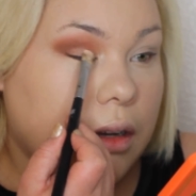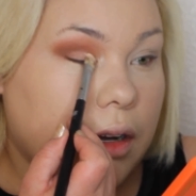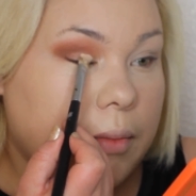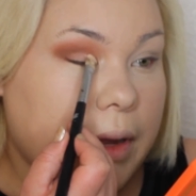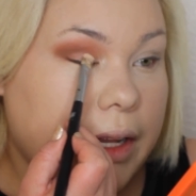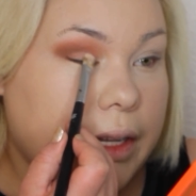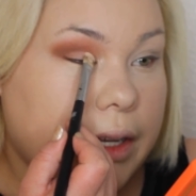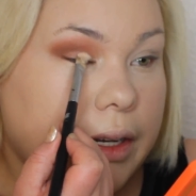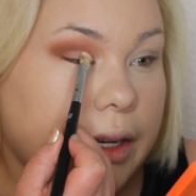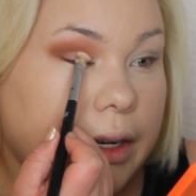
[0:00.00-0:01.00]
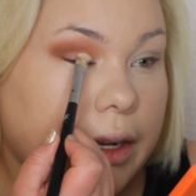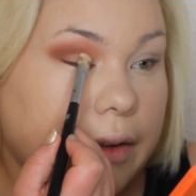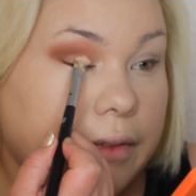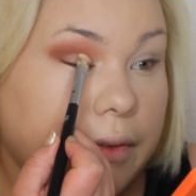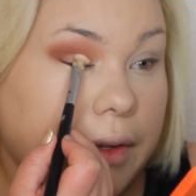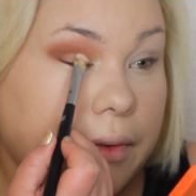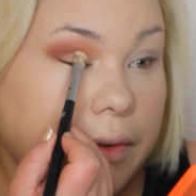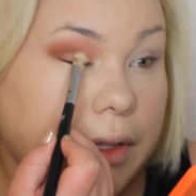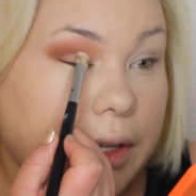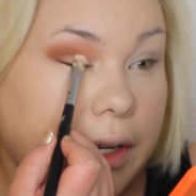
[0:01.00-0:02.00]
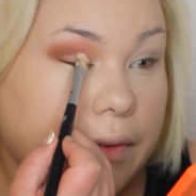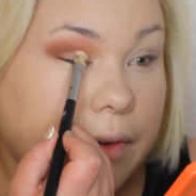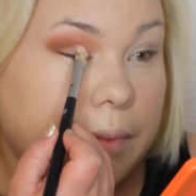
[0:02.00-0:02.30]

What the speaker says: on my lid, and I have to be really careful